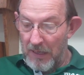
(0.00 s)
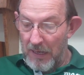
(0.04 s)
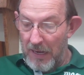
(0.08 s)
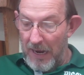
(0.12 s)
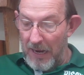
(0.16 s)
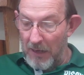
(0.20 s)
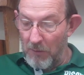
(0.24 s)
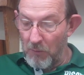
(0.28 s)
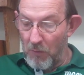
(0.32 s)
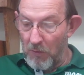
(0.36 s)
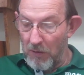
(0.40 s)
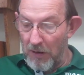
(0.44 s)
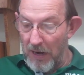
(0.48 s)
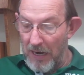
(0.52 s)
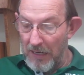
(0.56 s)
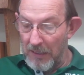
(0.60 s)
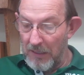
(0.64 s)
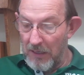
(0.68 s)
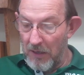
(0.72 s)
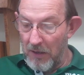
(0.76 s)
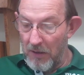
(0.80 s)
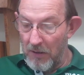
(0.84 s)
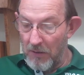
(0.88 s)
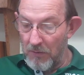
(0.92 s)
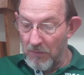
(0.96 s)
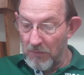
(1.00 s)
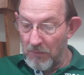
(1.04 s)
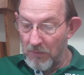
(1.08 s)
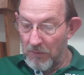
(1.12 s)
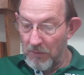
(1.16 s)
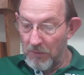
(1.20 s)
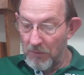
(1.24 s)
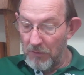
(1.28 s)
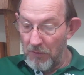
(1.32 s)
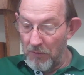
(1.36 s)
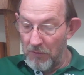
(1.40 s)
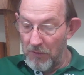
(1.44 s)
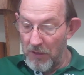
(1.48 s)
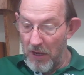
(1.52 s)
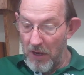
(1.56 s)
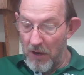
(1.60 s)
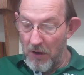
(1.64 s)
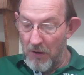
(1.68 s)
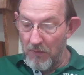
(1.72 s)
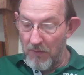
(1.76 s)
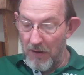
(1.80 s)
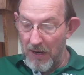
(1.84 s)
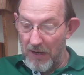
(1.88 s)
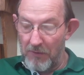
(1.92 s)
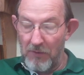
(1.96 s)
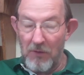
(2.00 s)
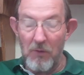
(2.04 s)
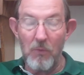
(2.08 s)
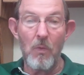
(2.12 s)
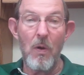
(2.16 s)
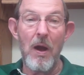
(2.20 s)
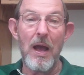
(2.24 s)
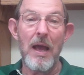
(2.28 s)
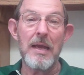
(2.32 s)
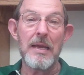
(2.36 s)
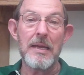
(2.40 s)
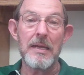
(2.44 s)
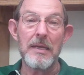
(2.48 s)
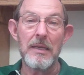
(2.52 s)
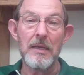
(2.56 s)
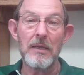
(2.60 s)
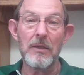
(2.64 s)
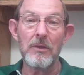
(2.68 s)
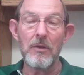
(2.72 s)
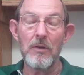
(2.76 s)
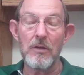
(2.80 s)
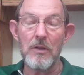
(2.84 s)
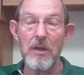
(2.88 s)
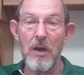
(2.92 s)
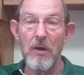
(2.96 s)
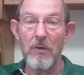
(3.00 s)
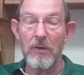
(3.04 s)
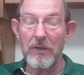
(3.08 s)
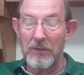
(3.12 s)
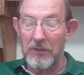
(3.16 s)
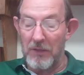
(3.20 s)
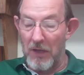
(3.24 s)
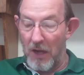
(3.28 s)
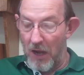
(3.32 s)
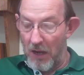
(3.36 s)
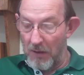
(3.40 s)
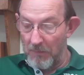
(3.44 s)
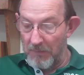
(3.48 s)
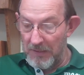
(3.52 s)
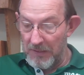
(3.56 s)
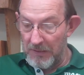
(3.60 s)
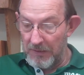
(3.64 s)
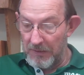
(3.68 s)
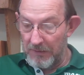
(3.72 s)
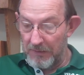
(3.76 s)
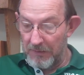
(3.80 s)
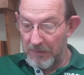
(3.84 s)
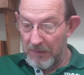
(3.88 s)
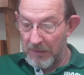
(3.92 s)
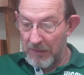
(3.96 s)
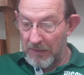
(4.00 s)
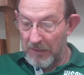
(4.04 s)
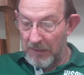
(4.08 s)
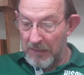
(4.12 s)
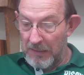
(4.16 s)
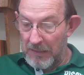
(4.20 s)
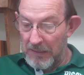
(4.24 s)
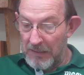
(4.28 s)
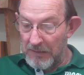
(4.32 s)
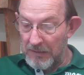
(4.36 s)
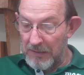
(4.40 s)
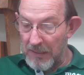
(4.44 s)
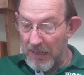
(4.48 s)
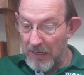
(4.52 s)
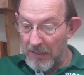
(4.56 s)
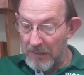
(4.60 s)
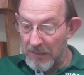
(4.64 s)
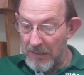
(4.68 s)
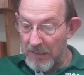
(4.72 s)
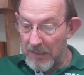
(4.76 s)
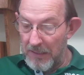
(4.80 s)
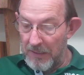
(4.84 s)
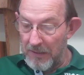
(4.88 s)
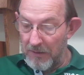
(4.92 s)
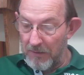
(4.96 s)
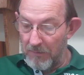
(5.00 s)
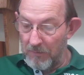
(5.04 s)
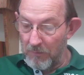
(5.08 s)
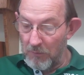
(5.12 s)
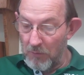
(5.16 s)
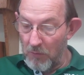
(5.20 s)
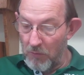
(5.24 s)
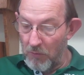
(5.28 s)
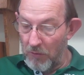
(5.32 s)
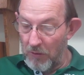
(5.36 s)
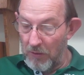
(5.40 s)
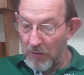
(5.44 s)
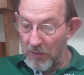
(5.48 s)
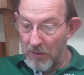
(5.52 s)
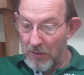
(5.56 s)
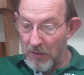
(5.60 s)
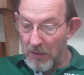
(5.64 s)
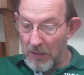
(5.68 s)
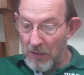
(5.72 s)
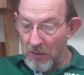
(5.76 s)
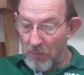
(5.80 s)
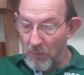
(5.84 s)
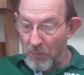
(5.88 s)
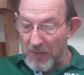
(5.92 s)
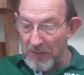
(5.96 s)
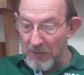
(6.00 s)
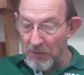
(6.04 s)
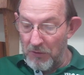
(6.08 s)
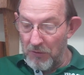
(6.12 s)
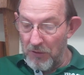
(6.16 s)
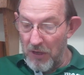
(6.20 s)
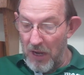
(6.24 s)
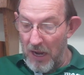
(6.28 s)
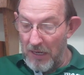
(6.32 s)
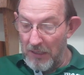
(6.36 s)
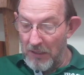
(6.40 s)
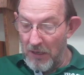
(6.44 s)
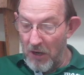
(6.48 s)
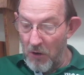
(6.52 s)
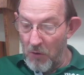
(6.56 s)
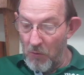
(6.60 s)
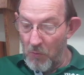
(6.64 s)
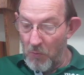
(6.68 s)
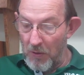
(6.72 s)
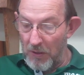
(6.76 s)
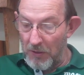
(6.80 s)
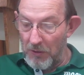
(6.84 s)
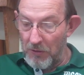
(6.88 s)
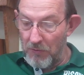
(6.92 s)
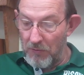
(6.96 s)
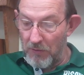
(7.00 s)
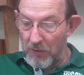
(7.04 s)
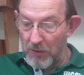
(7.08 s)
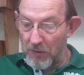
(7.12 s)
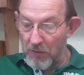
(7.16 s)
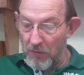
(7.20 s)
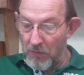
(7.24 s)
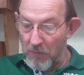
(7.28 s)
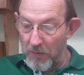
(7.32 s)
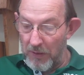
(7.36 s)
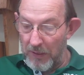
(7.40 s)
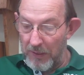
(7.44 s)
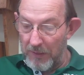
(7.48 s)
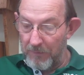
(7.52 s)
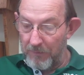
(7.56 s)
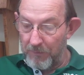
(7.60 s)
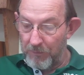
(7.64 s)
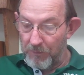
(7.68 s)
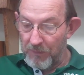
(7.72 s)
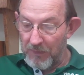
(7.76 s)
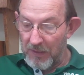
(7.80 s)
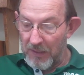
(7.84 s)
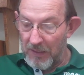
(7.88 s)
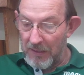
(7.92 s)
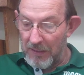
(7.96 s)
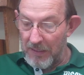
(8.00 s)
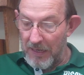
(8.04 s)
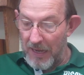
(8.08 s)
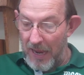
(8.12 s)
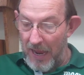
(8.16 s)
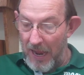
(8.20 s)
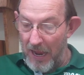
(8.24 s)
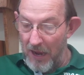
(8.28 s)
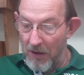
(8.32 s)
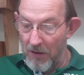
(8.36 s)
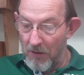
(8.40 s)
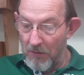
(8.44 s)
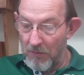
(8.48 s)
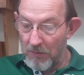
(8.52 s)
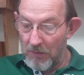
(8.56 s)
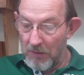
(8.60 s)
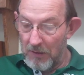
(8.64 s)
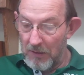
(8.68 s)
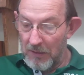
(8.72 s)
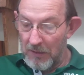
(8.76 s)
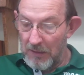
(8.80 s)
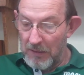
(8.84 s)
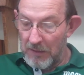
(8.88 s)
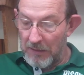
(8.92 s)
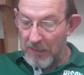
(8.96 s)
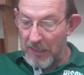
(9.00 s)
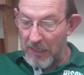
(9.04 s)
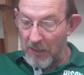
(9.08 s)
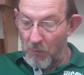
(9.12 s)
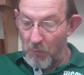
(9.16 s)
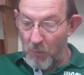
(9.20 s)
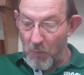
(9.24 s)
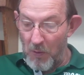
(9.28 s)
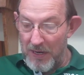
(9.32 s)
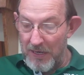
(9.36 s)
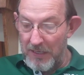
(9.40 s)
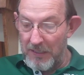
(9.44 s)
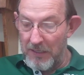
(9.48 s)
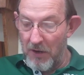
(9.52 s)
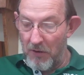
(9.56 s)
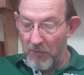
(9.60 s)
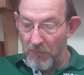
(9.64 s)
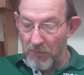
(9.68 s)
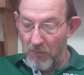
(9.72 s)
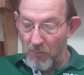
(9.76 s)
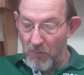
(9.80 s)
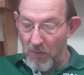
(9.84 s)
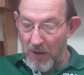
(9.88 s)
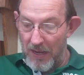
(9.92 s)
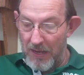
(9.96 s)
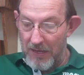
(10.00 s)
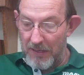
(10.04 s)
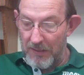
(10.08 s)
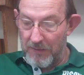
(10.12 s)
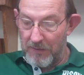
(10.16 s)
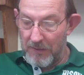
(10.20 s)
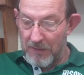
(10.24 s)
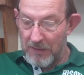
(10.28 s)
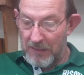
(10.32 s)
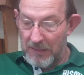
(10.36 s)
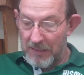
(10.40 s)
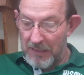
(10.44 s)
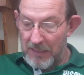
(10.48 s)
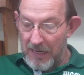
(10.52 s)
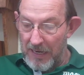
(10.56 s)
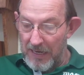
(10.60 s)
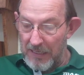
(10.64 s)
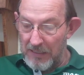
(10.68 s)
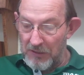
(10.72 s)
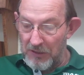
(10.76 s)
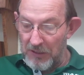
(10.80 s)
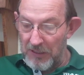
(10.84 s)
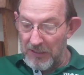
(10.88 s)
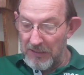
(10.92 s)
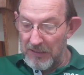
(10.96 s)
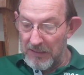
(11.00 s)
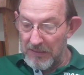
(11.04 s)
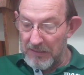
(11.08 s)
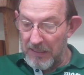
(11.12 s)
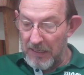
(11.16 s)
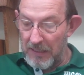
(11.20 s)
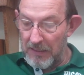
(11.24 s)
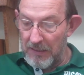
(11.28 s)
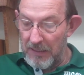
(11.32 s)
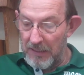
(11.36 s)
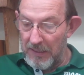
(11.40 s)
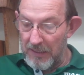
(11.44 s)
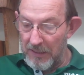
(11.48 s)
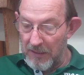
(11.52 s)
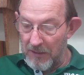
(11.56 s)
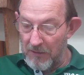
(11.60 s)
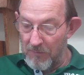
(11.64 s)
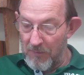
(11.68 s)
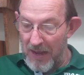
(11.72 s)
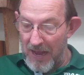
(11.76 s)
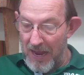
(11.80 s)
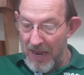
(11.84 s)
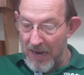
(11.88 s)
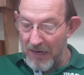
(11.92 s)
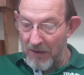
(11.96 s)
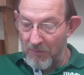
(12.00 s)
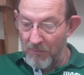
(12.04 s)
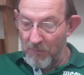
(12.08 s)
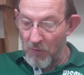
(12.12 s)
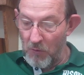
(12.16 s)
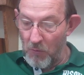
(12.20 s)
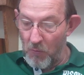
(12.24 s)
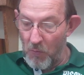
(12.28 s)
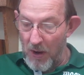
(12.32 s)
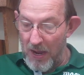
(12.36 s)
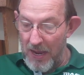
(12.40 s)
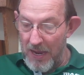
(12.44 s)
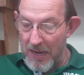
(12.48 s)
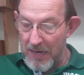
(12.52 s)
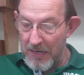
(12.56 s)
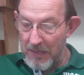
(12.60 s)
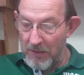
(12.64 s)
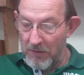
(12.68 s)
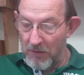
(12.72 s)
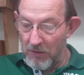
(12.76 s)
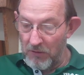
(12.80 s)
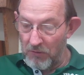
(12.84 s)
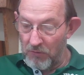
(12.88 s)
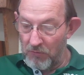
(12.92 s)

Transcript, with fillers: And where I go, you know, and the way you know. And Thomas said unto him, Lord, we do not know where you are going, and how can we know the way? And Jesus said unto him, I am the way, the